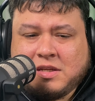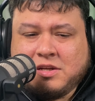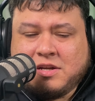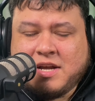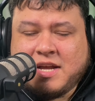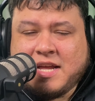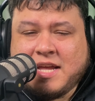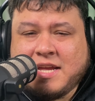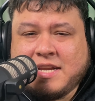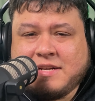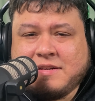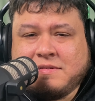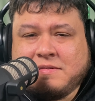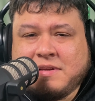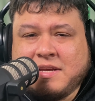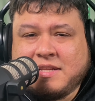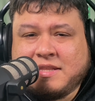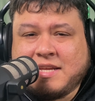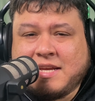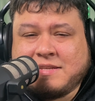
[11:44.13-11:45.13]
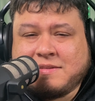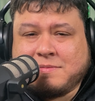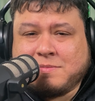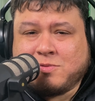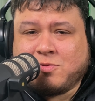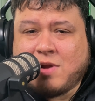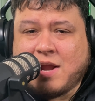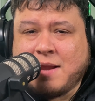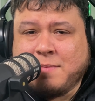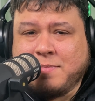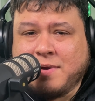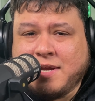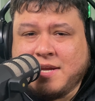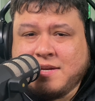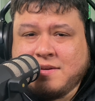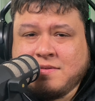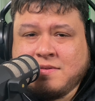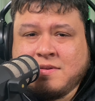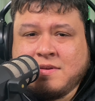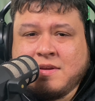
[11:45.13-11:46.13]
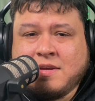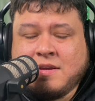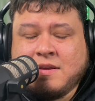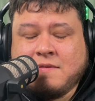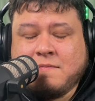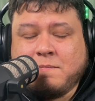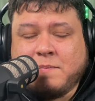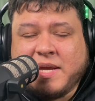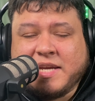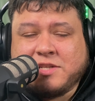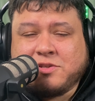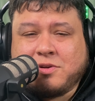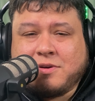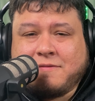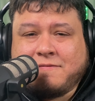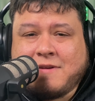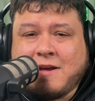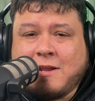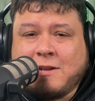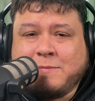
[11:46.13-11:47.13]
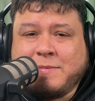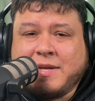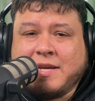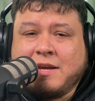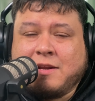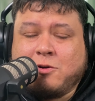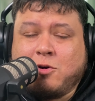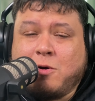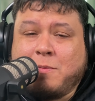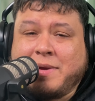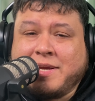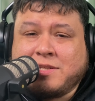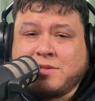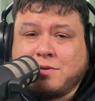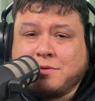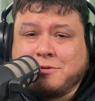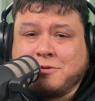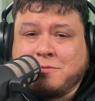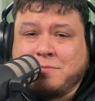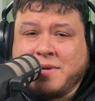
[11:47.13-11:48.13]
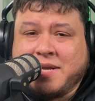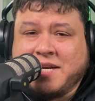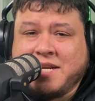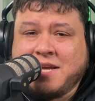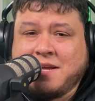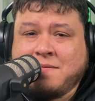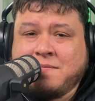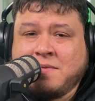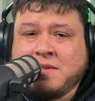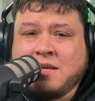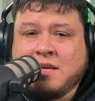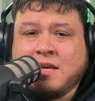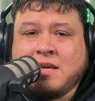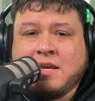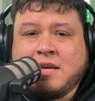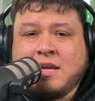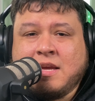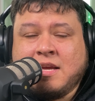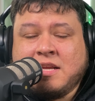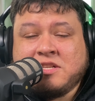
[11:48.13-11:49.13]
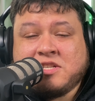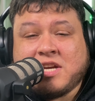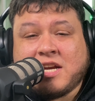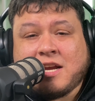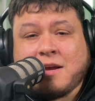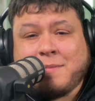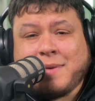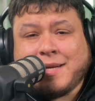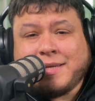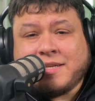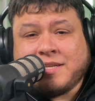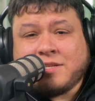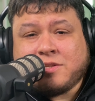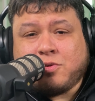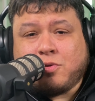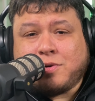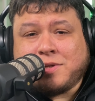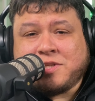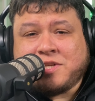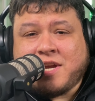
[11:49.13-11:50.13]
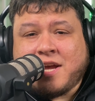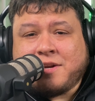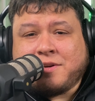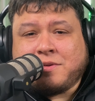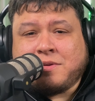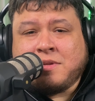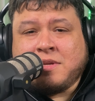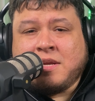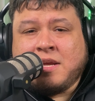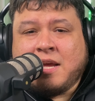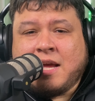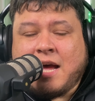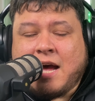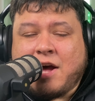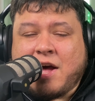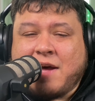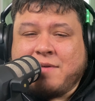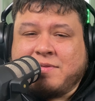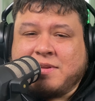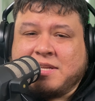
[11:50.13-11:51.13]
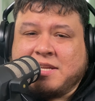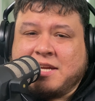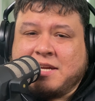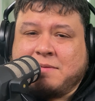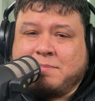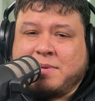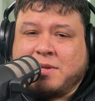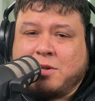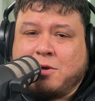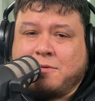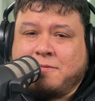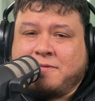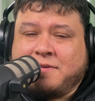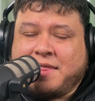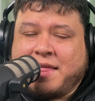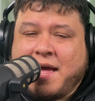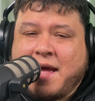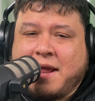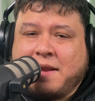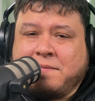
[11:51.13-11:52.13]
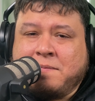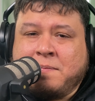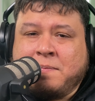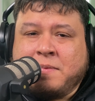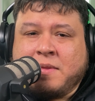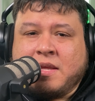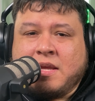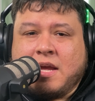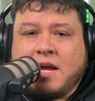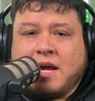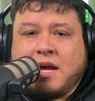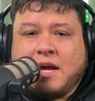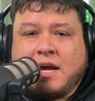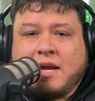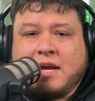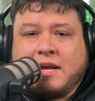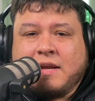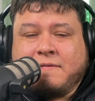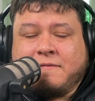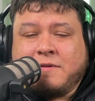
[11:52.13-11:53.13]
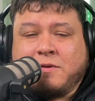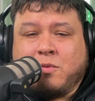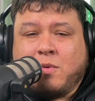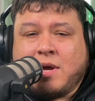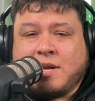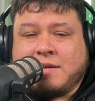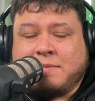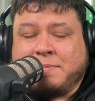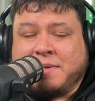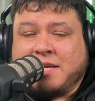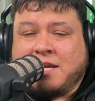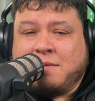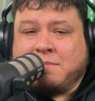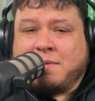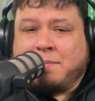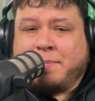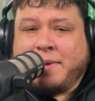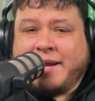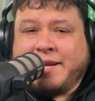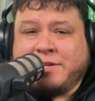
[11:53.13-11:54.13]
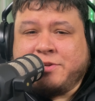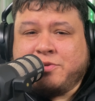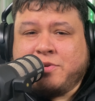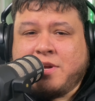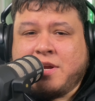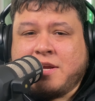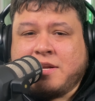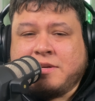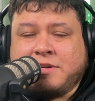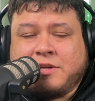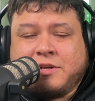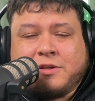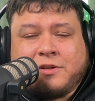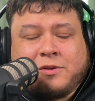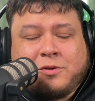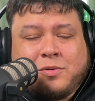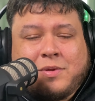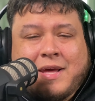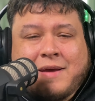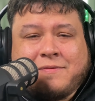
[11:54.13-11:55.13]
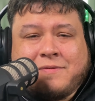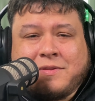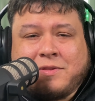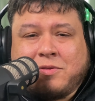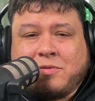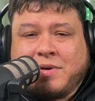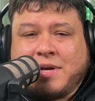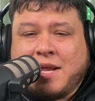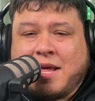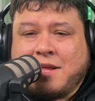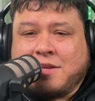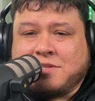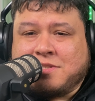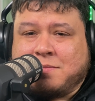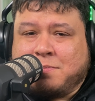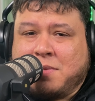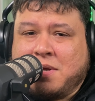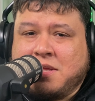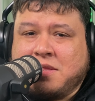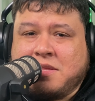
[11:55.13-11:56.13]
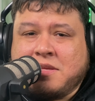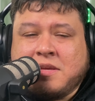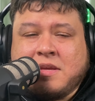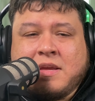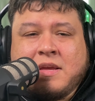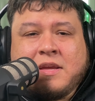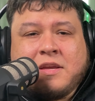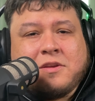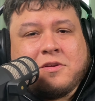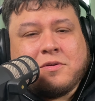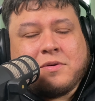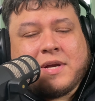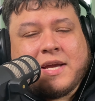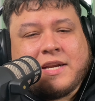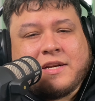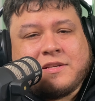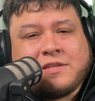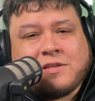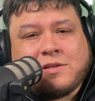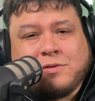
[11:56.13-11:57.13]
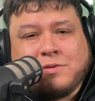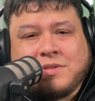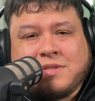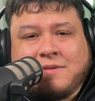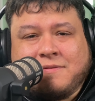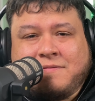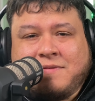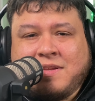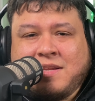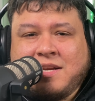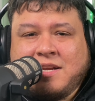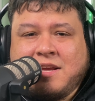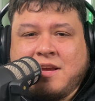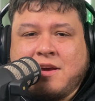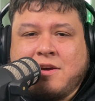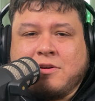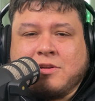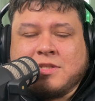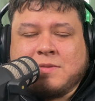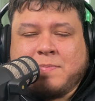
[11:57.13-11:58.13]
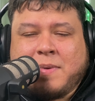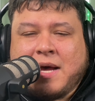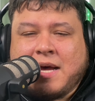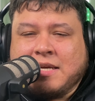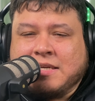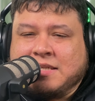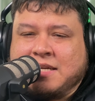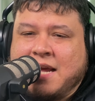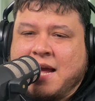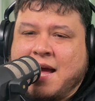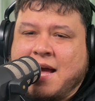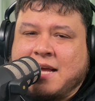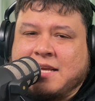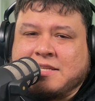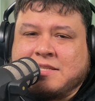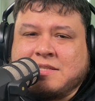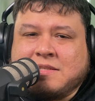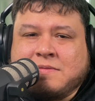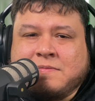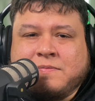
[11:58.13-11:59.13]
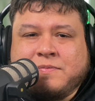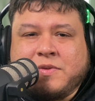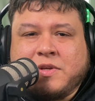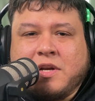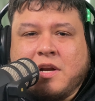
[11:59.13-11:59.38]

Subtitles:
go ahead and hit that subscribe button. Make sure to follow me on all my social media. Check out my Discord channel. I'll have a link below for that. If you want to become a Patreon, you can do that for $3 a month. You'll get exclusive videos, podcasts.